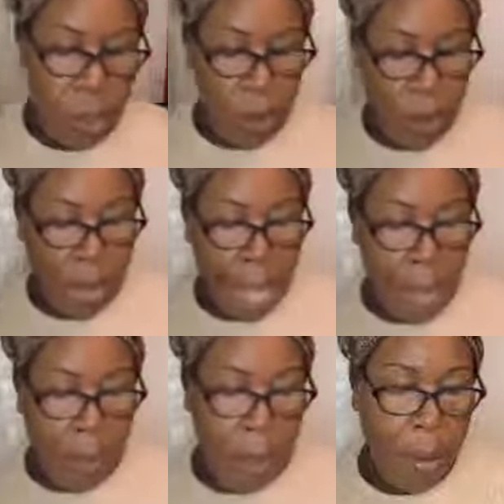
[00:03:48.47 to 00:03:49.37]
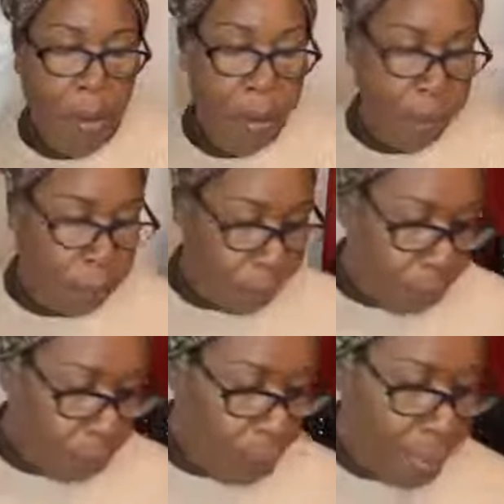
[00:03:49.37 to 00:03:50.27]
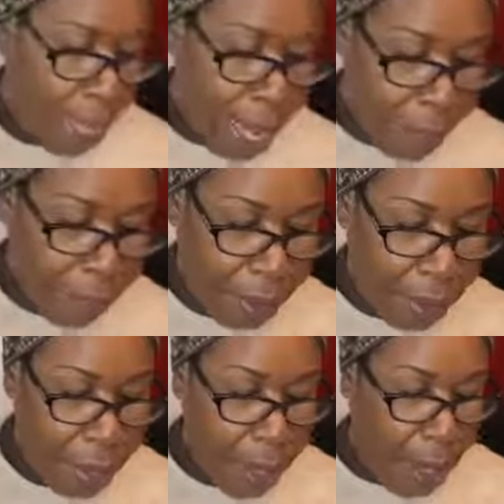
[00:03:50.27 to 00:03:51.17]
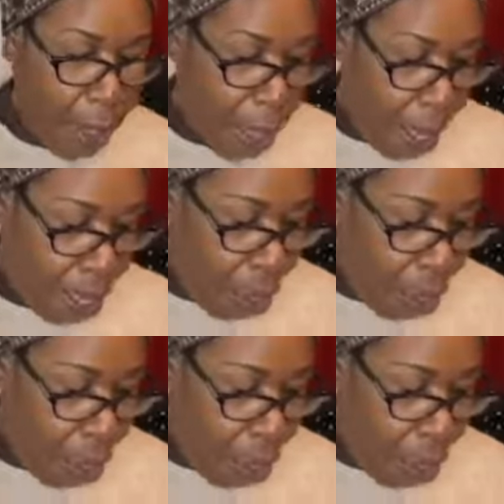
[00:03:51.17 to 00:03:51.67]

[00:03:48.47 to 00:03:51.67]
know what happened in heaven and